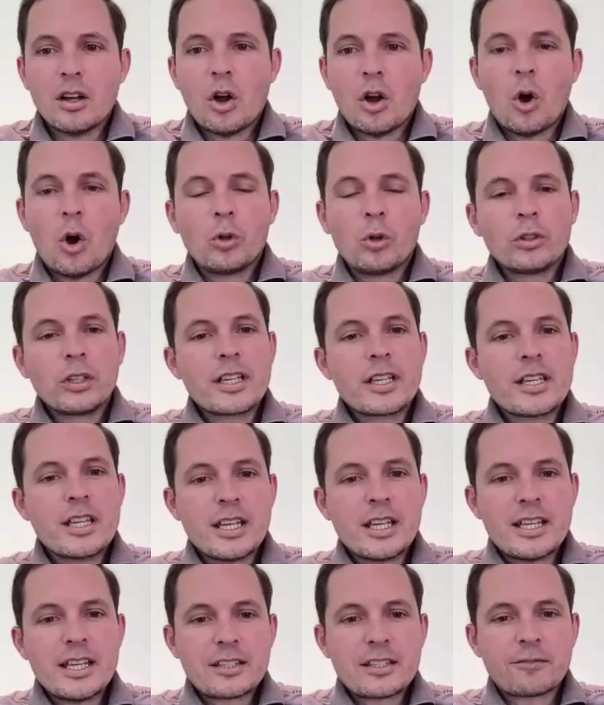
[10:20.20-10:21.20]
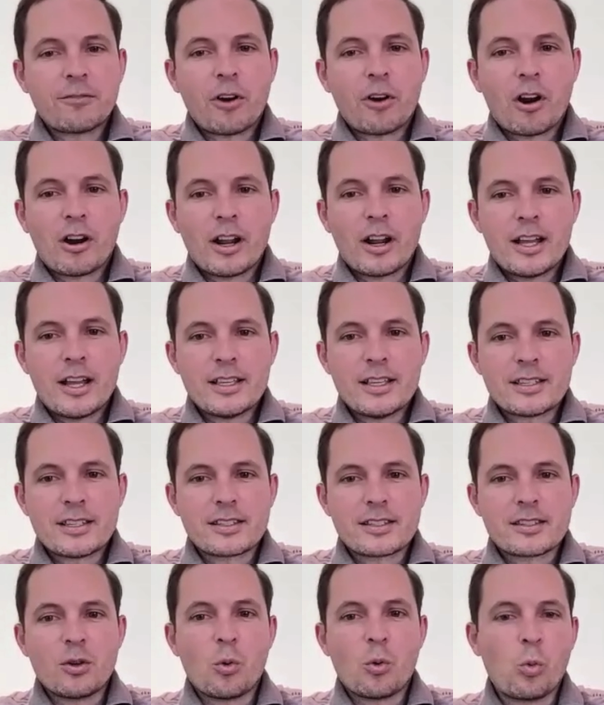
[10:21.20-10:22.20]
Only as far
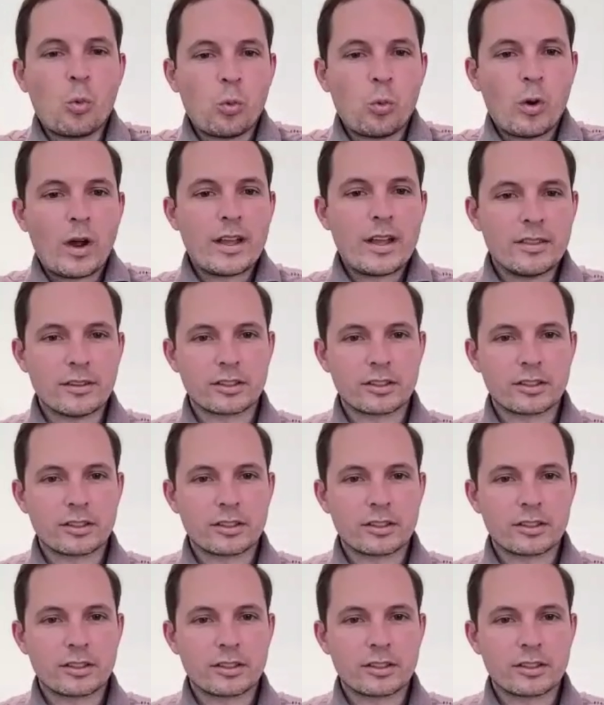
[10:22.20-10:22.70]
as the way